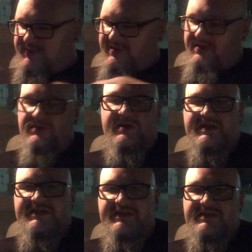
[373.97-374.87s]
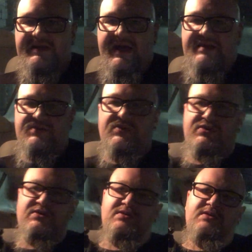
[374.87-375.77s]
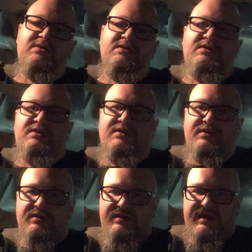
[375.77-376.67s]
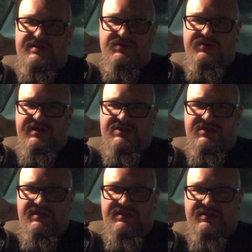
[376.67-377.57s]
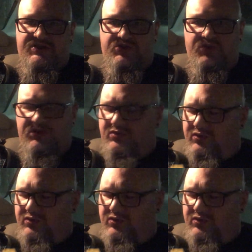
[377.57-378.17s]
particular ESC is a Castle Creations short